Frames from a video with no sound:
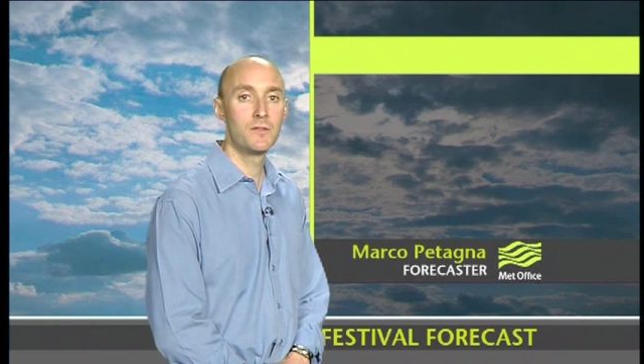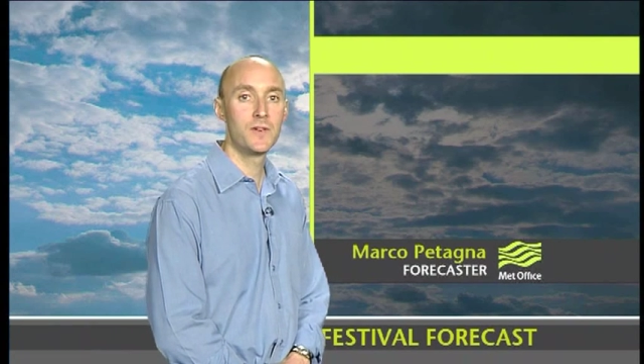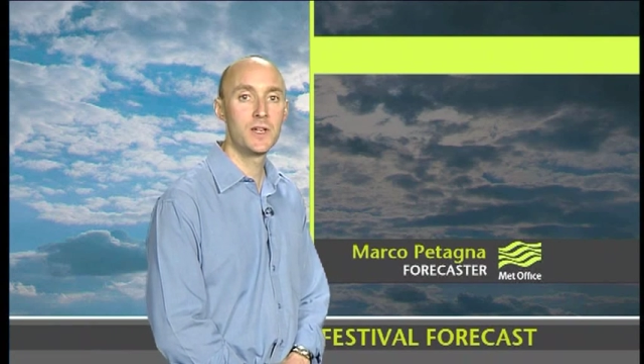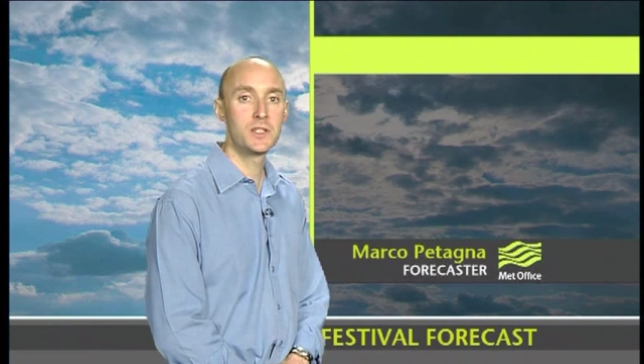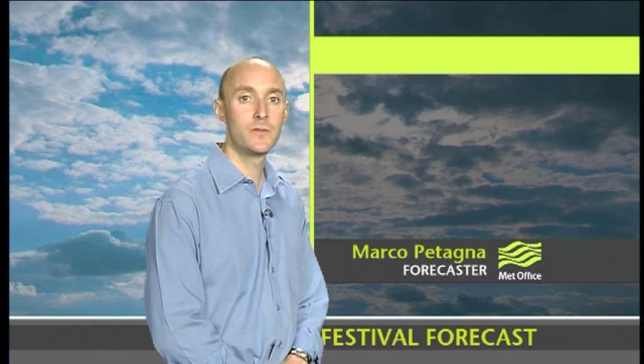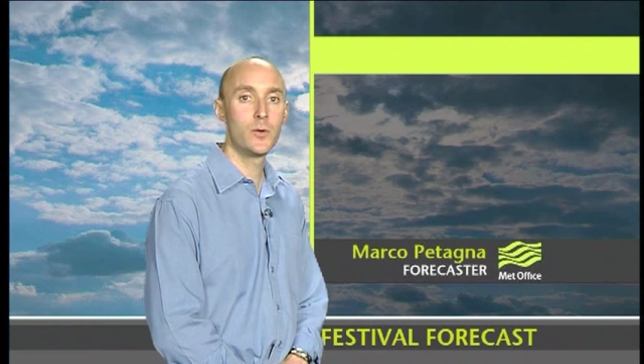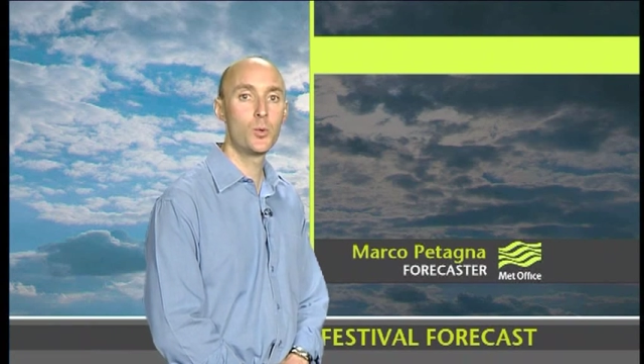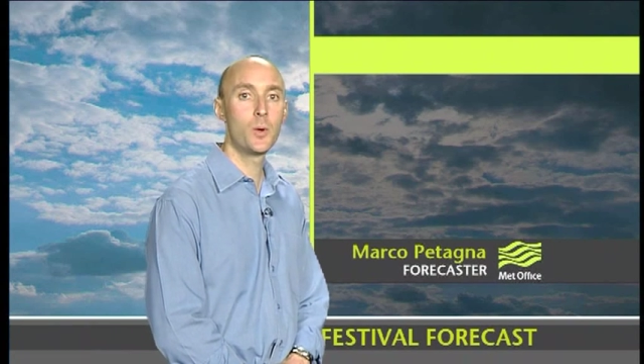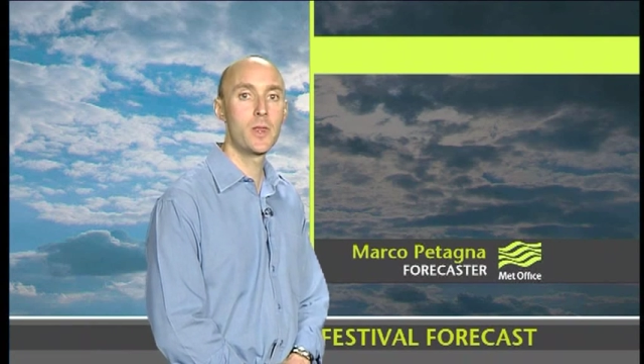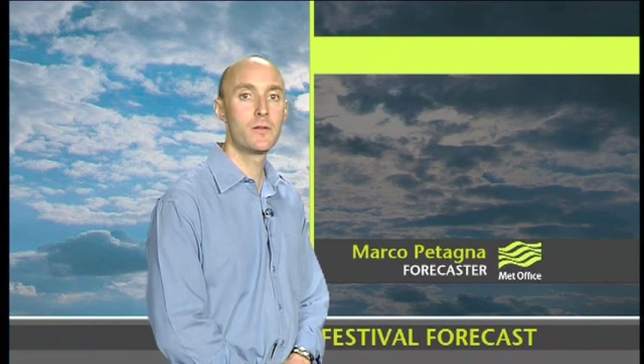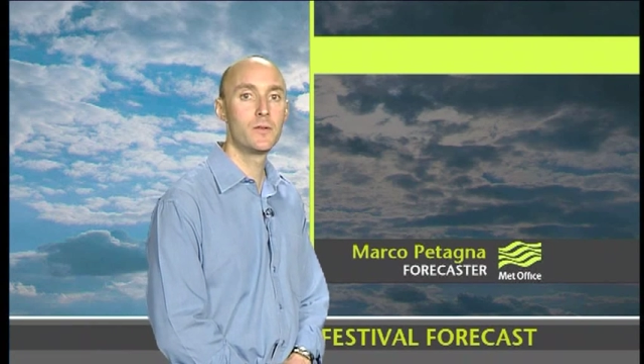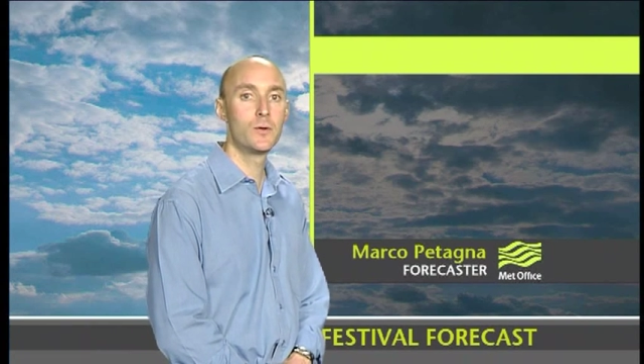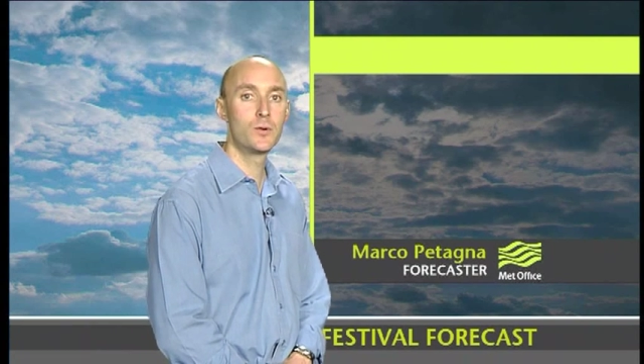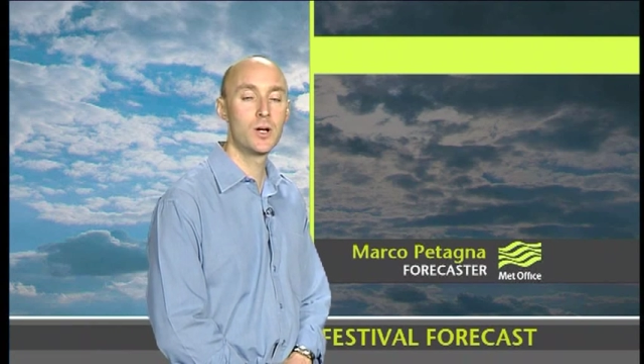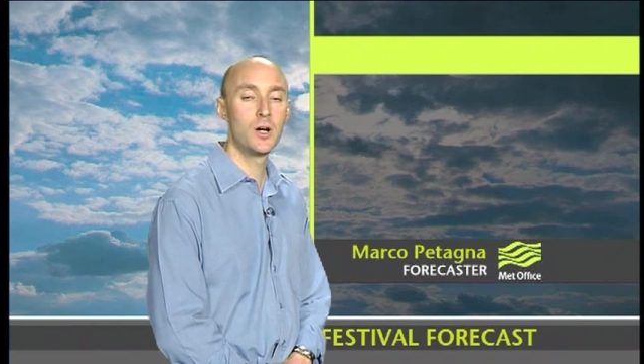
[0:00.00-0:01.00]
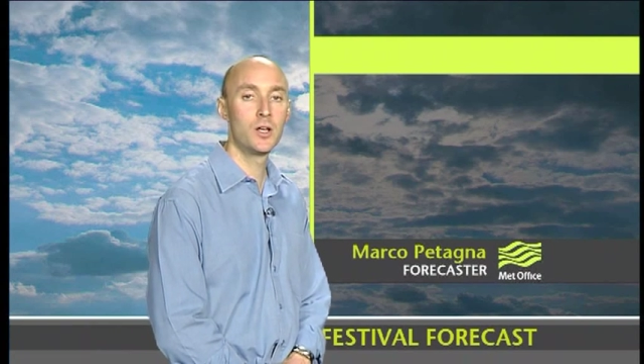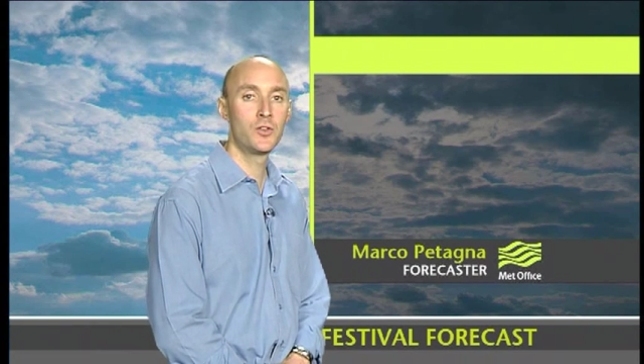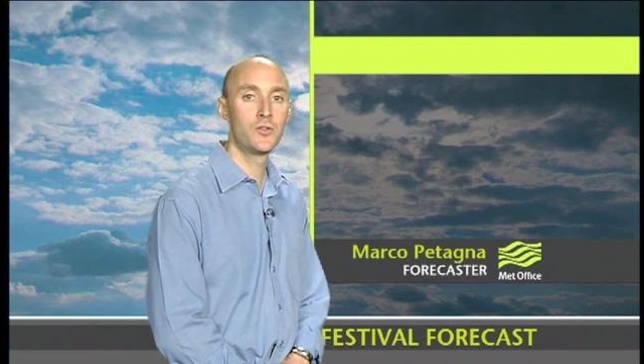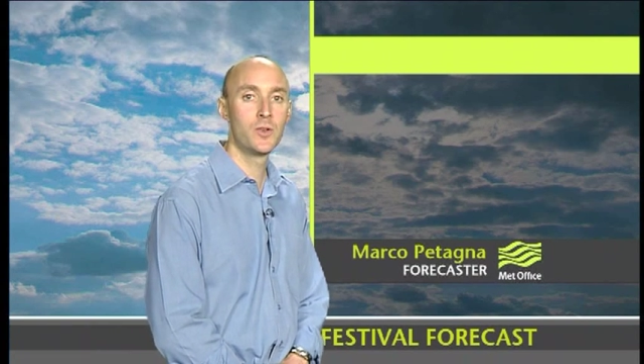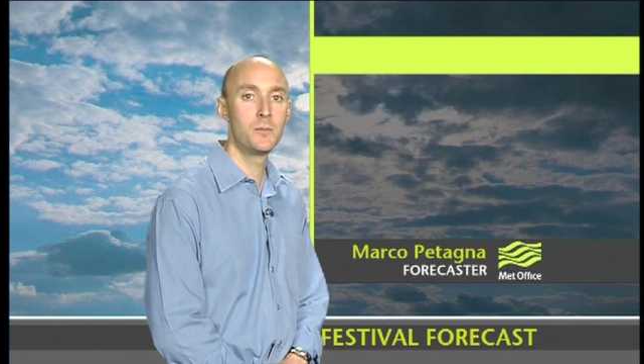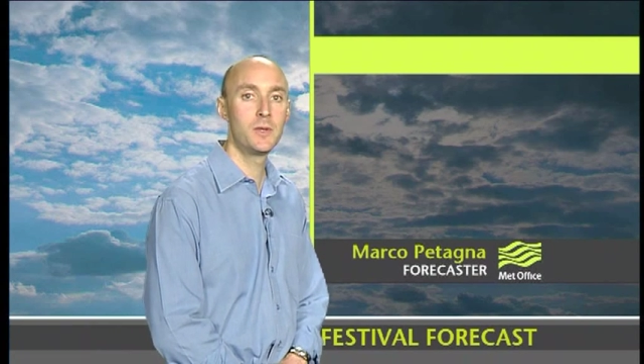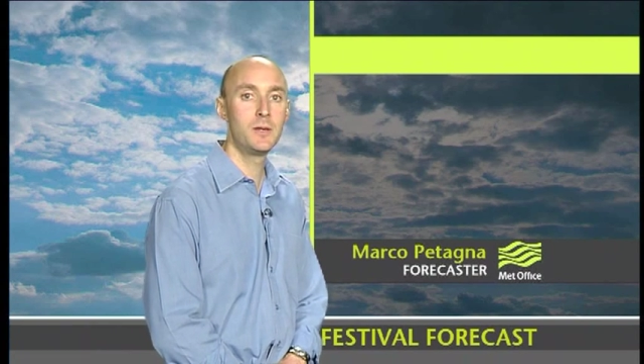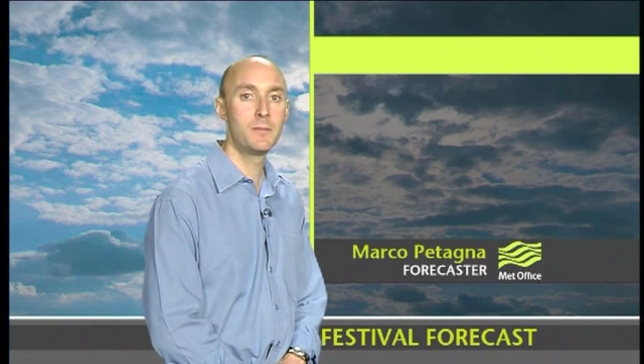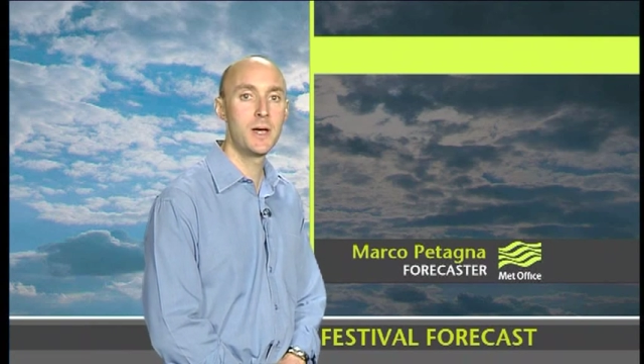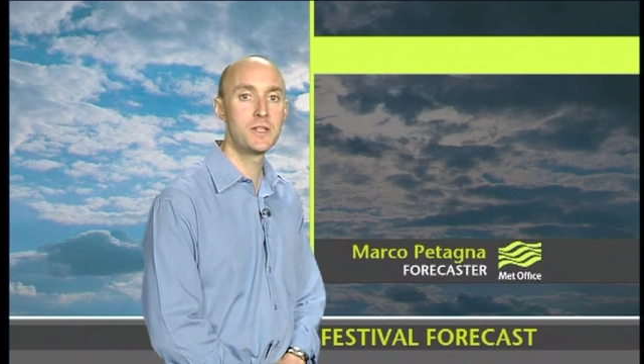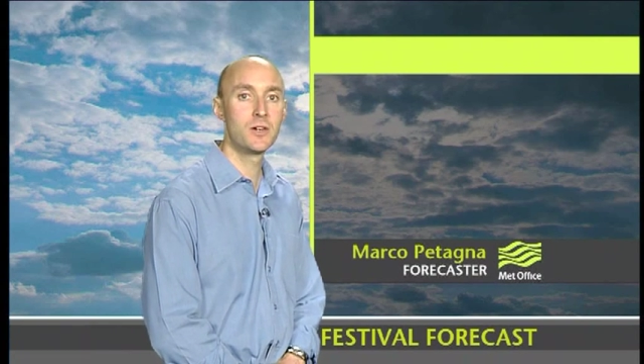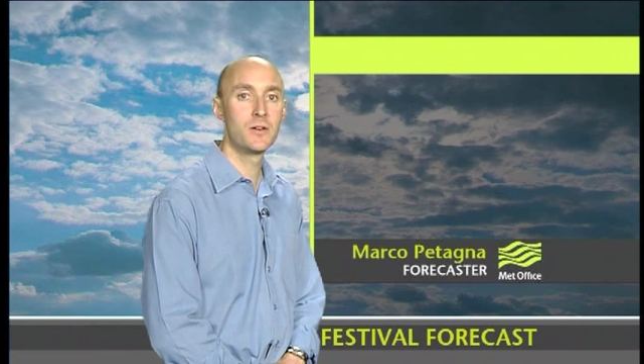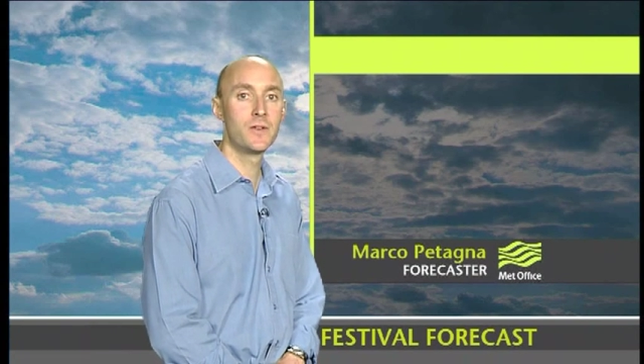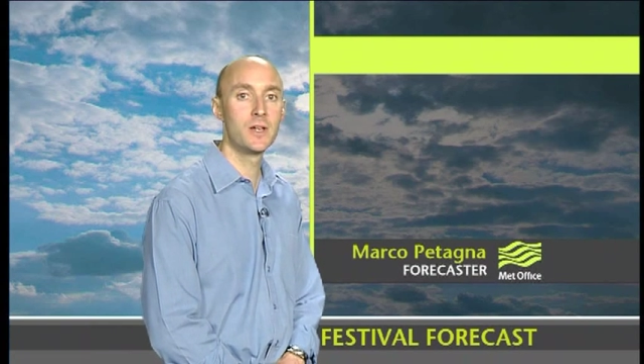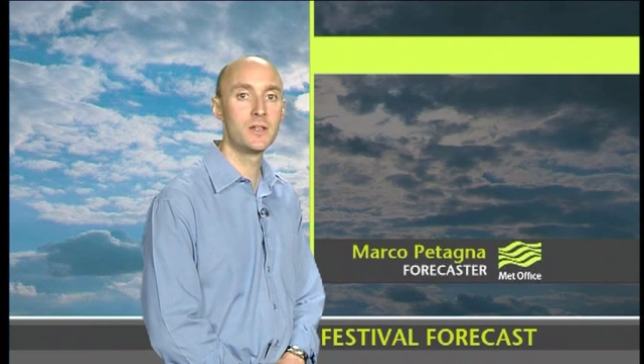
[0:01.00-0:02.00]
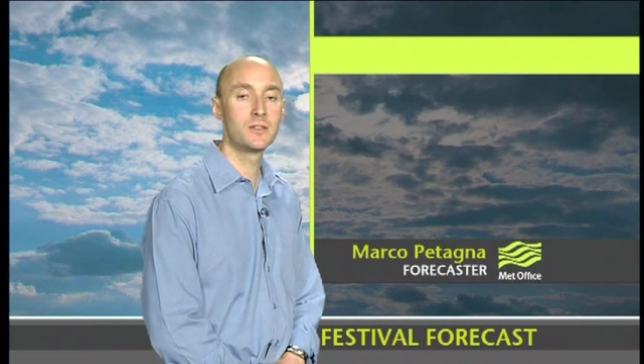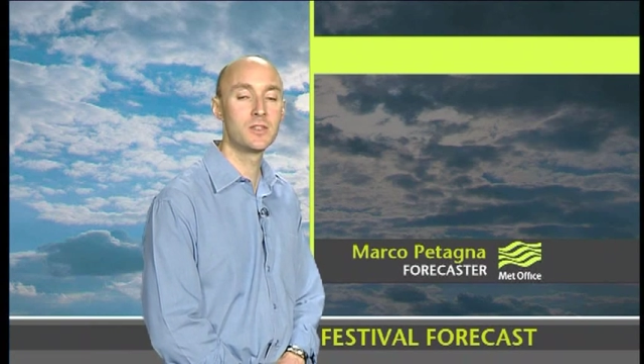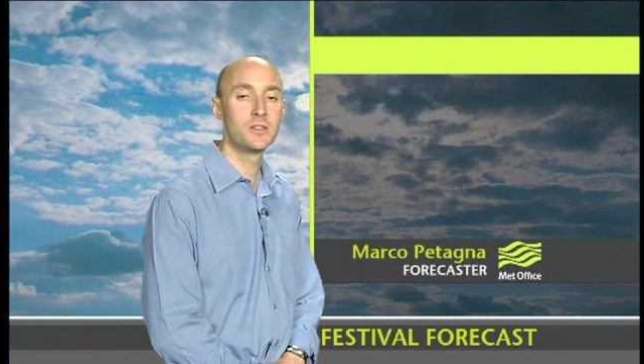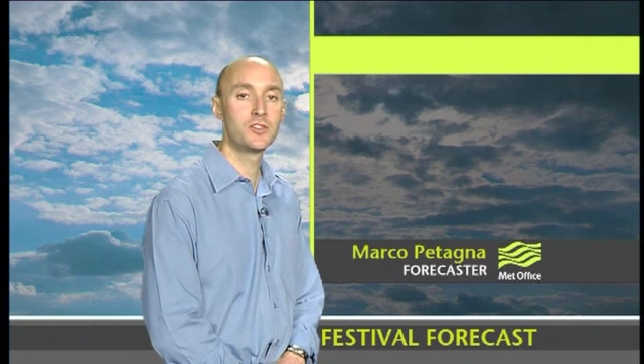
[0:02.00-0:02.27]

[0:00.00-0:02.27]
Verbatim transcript: festival weather forecast from the Met Office.